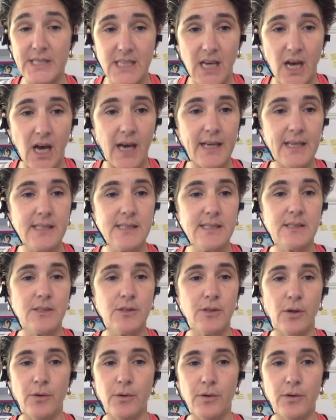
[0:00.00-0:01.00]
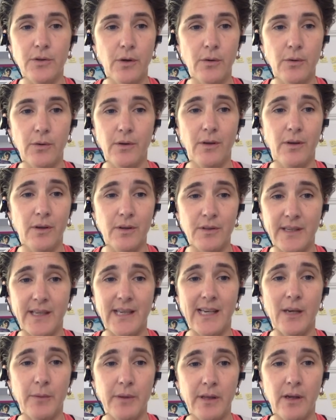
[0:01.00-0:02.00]
precise. You know, you don't you're
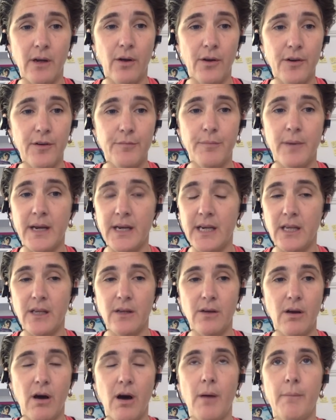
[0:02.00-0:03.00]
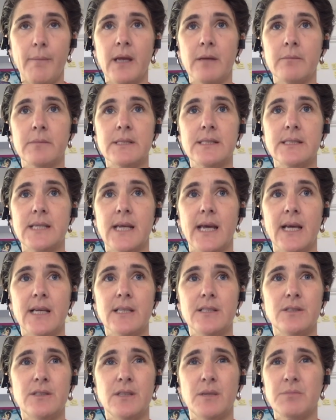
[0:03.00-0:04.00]
dealing with a lot of money. You can't make
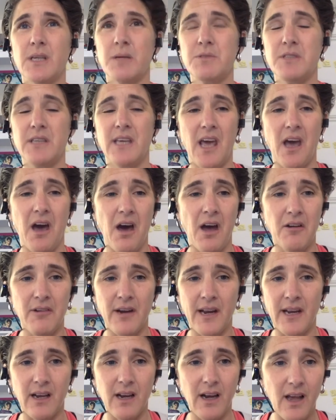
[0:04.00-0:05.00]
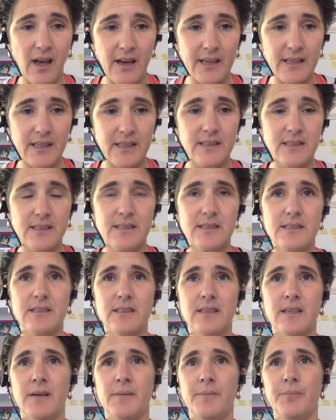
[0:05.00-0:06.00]
mistakes. Sometimes you get irate clients,
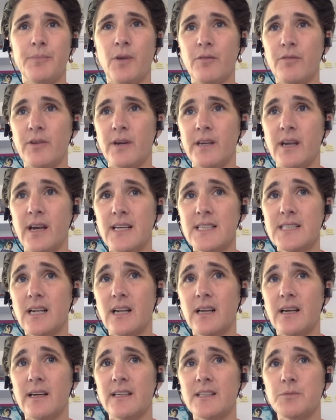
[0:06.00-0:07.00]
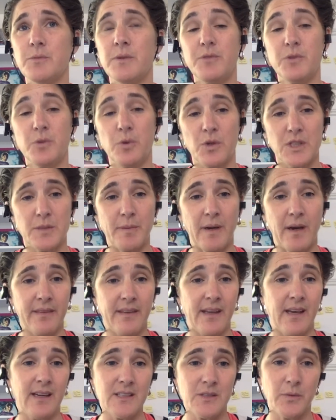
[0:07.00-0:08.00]
um, not very nice clients. We've talked
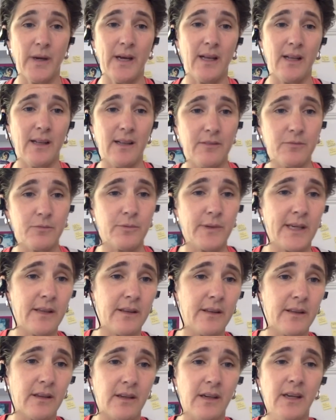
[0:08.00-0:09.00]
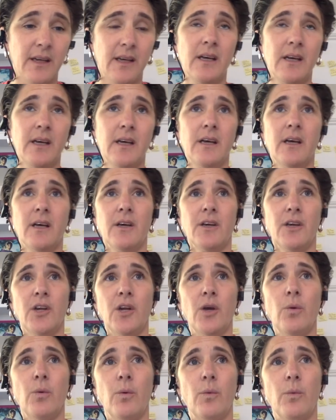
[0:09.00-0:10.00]
about that as well, haven't we? That
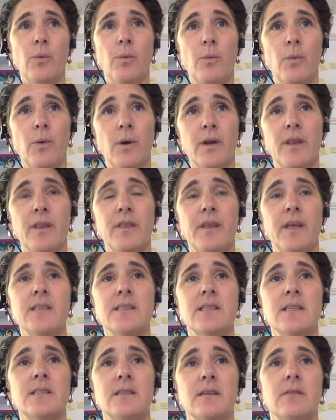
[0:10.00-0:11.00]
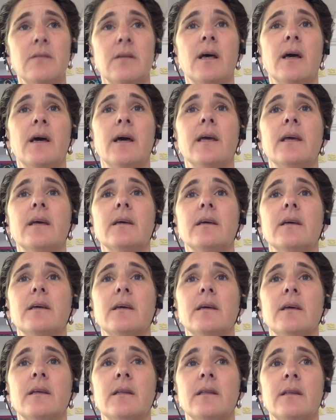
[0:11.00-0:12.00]
you know, one of the things I don't like
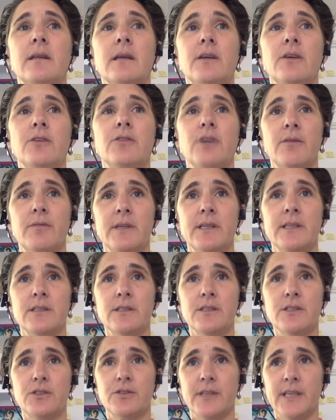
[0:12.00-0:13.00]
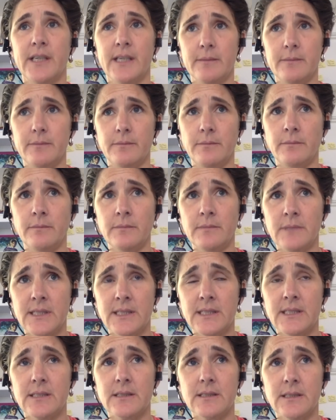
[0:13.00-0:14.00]
in the travel industry
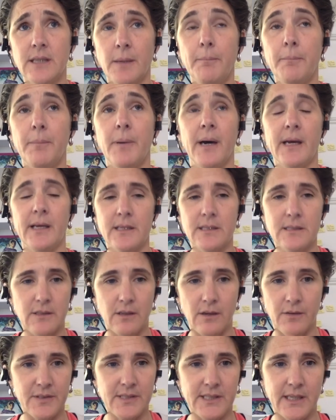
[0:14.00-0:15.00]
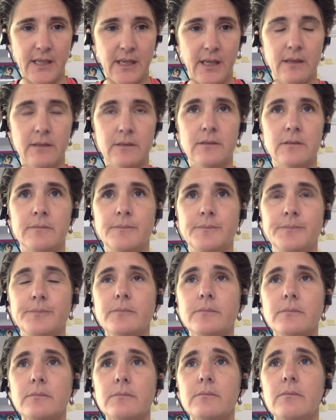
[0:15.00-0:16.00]
is some buyers. Obviously,
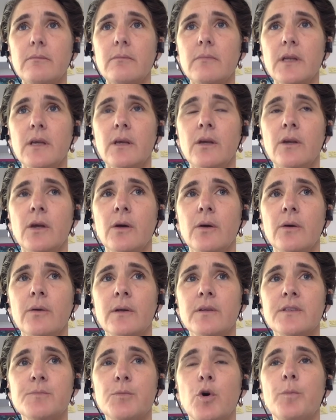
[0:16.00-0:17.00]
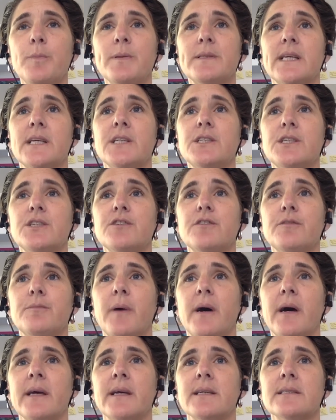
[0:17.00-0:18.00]
you know, a small percentage
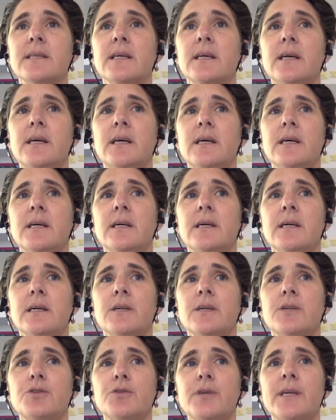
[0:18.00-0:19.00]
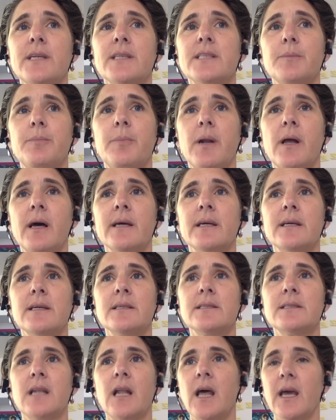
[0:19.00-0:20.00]
of buyers treat
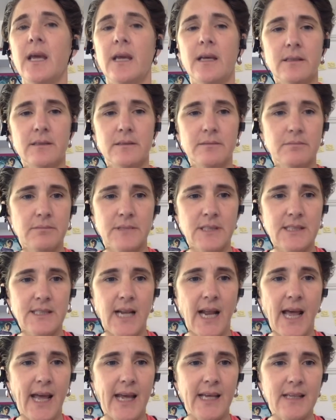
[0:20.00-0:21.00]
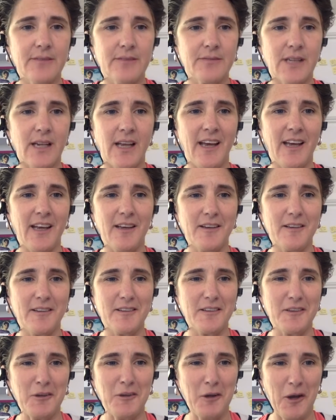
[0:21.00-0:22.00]
suppliers like the slaves, like
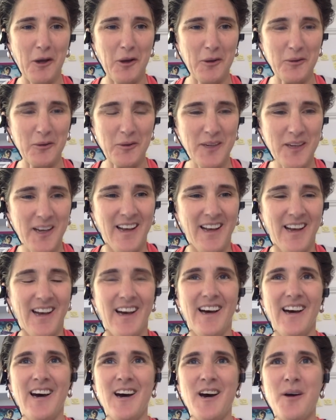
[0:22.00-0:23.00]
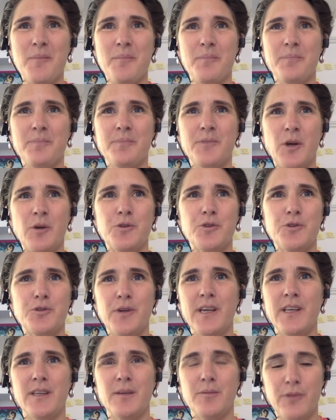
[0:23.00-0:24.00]
you know, um, don't
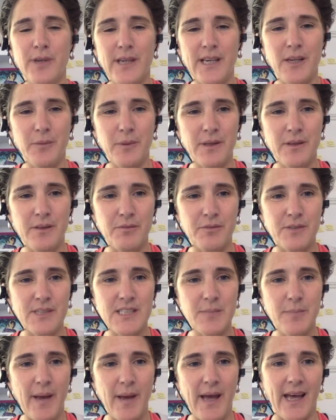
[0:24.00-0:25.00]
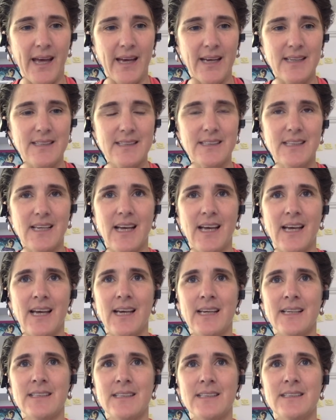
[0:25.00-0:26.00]
treat them really with respect
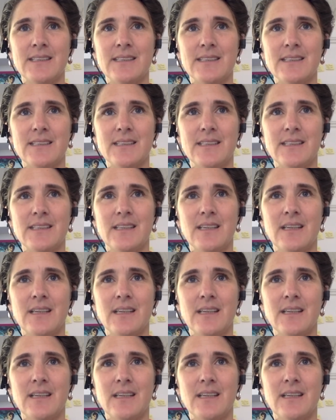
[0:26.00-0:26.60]
and